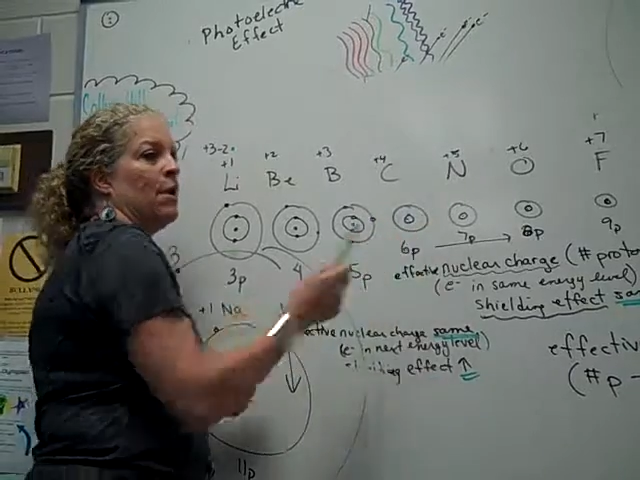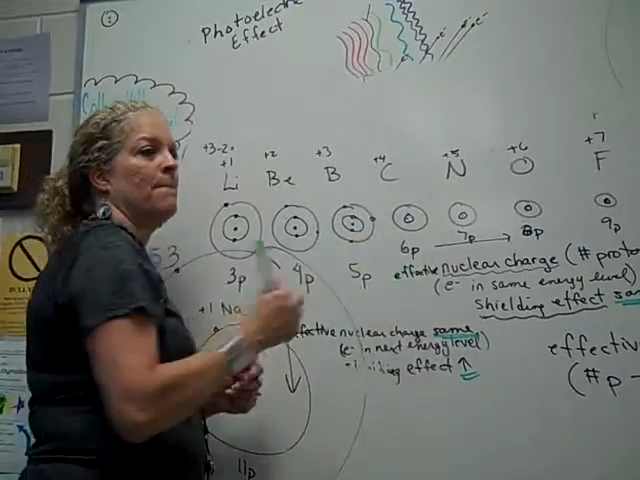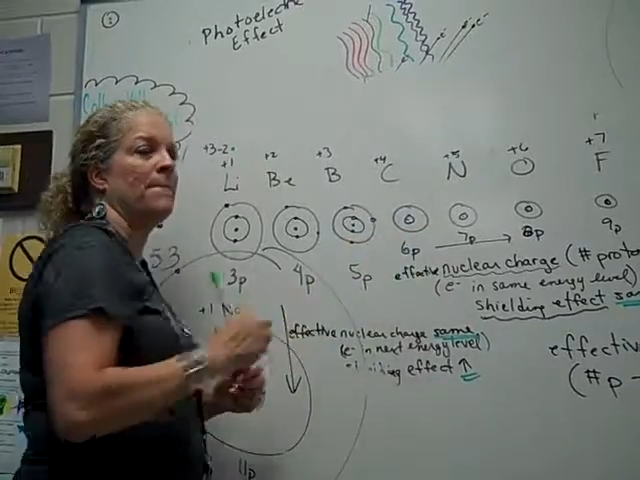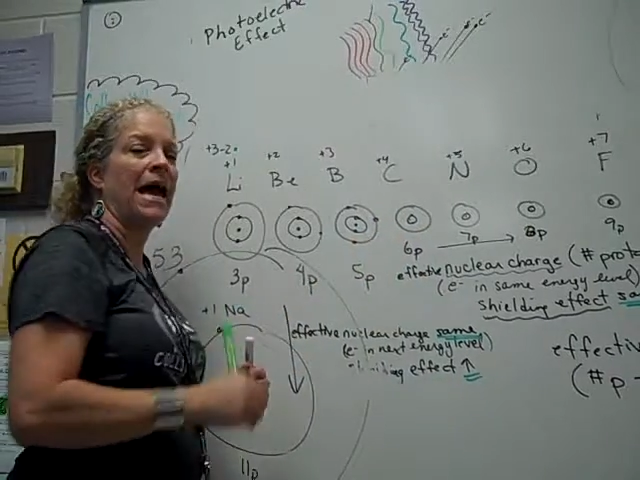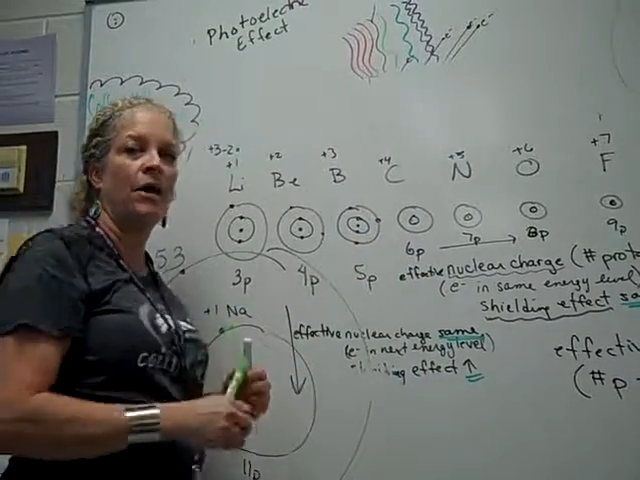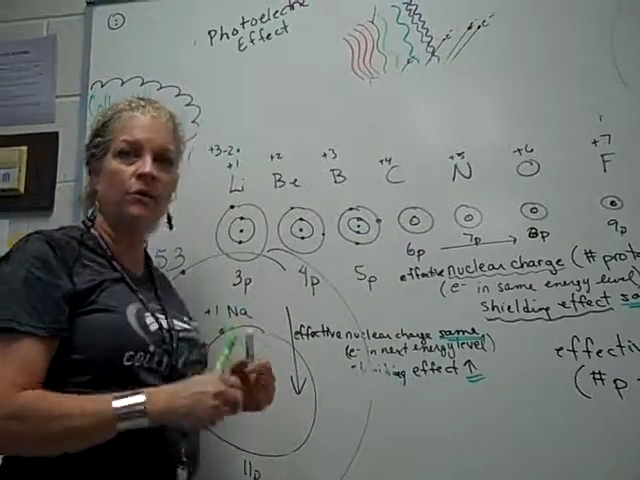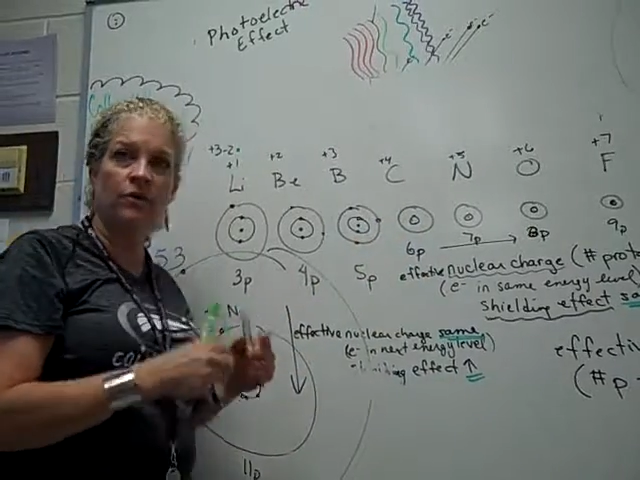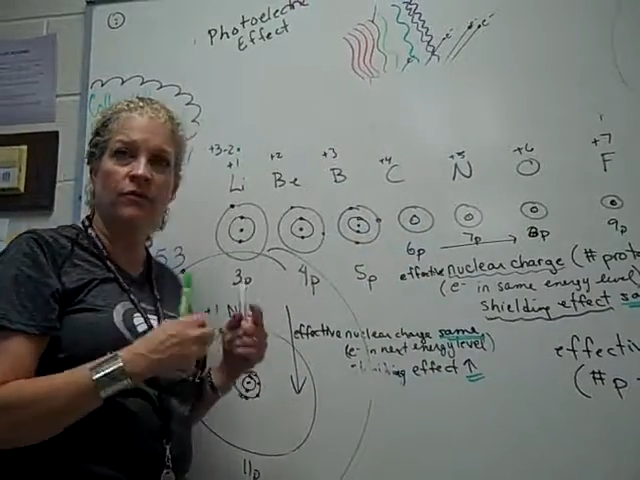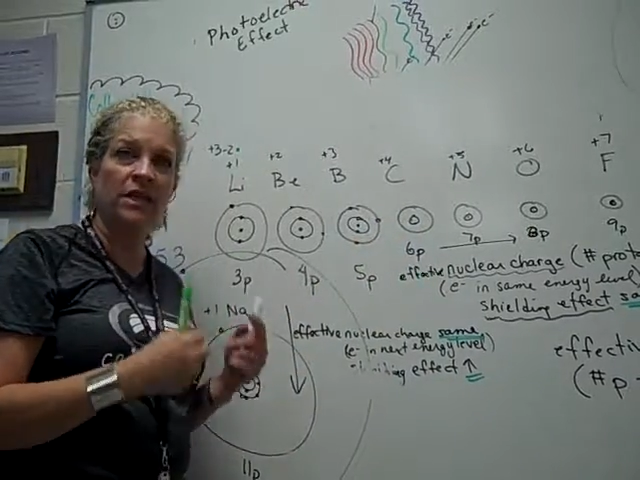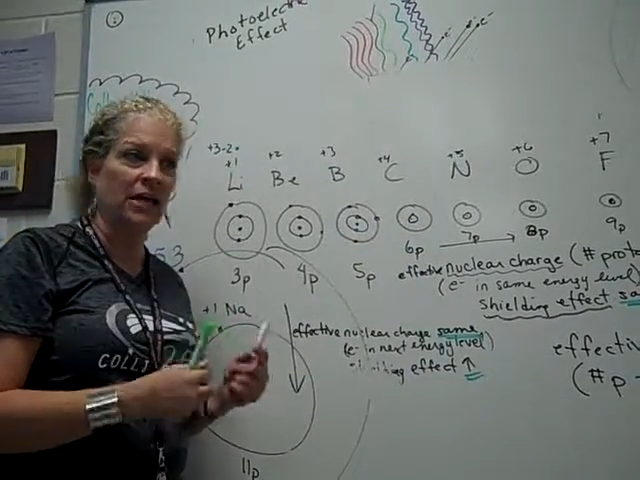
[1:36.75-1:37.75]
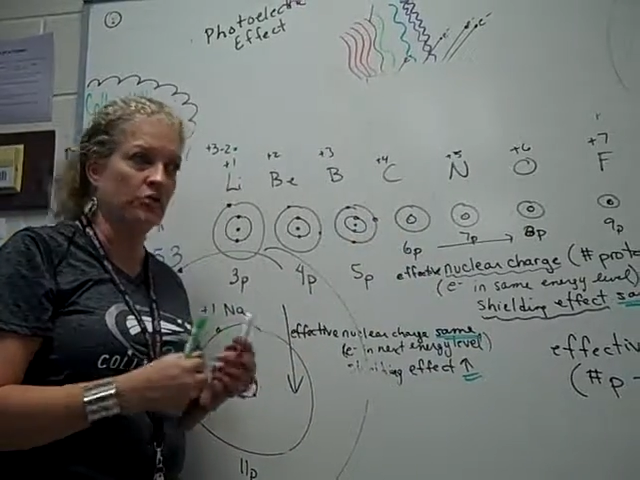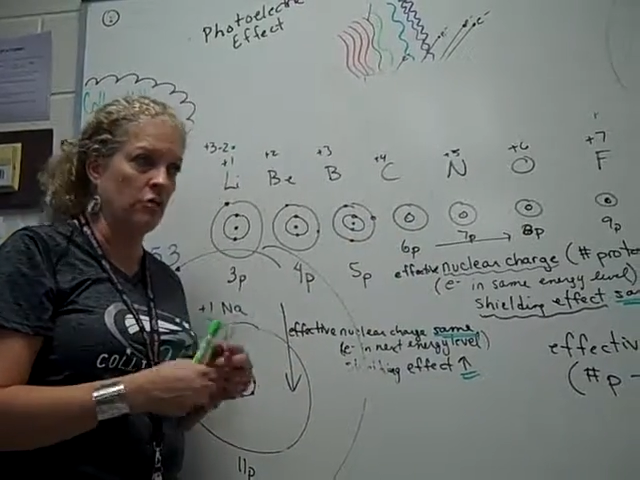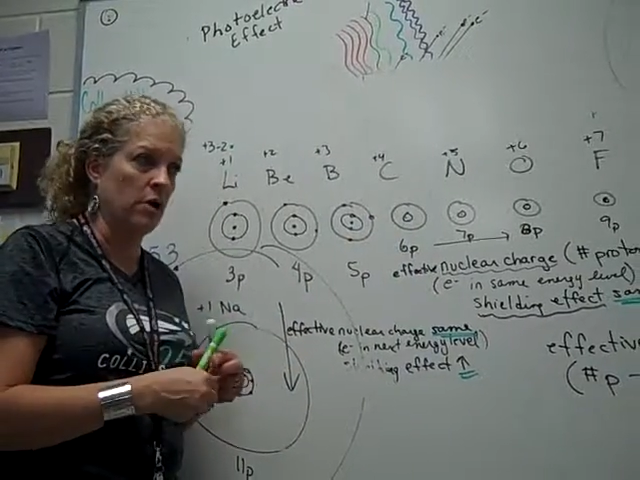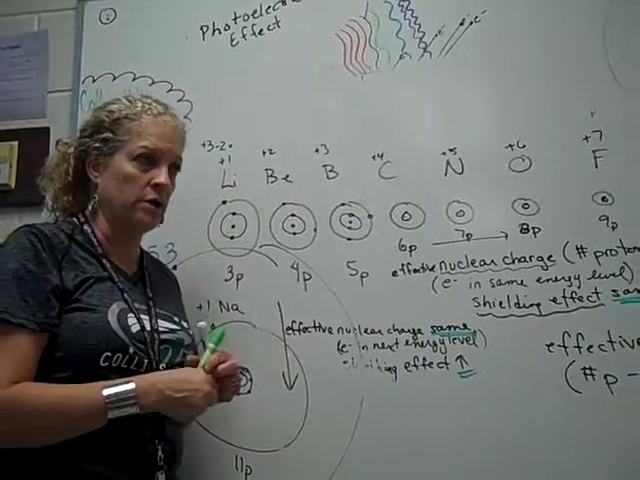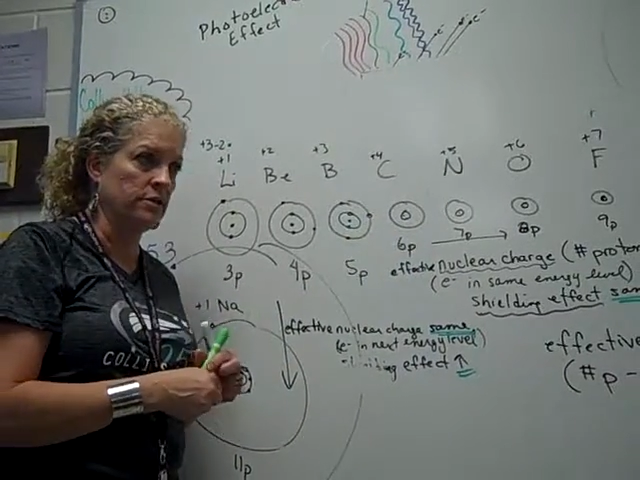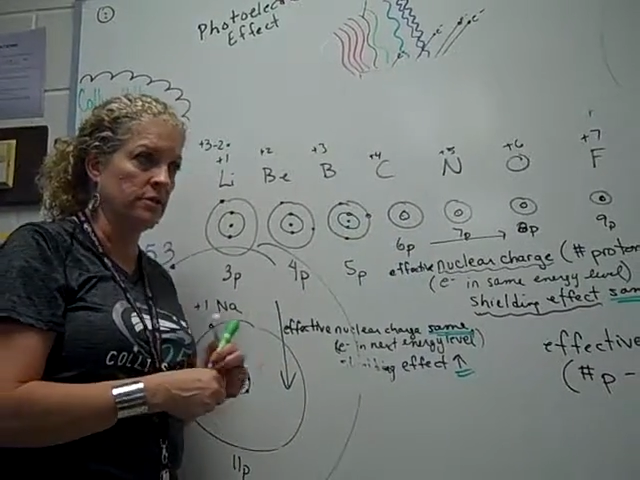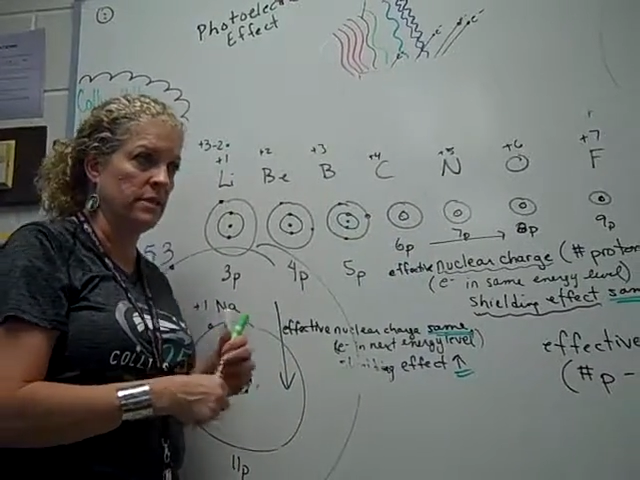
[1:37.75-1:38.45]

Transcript: amount of electrons,